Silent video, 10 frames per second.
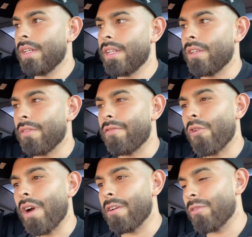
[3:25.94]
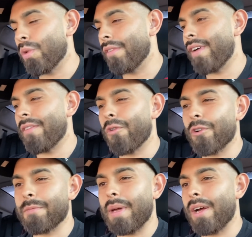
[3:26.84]
You know, 425
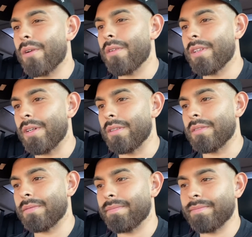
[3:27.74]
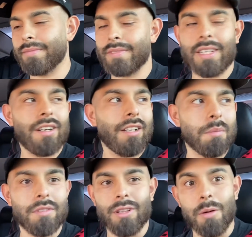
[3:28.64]
horsepower, you know, they call
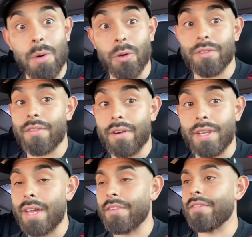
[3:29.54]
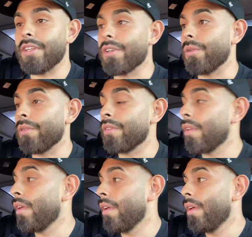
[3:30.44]
them slow boats. They're very heavy vehicles.
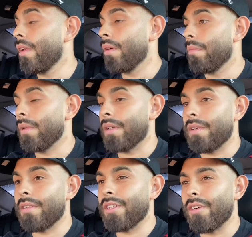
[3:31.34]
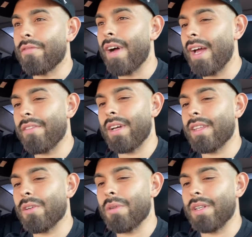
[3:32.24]
Uh, you know, five, I
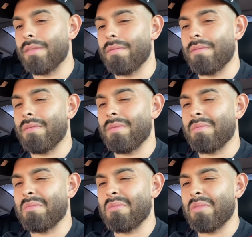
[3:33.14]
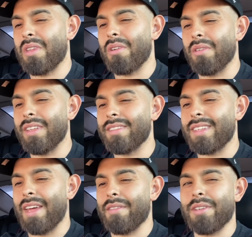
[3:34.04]
think what, they're
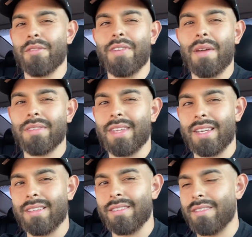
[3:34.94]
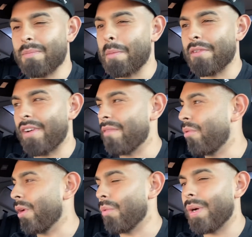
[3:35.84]
listed at, you know, five seconds, maybe
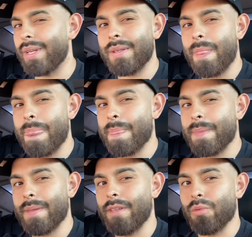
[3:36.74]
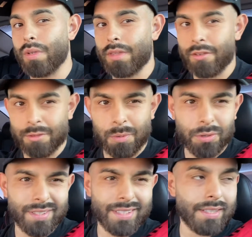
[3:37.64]
5.1 is what they're
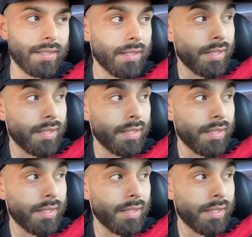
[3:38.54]
supposed to get.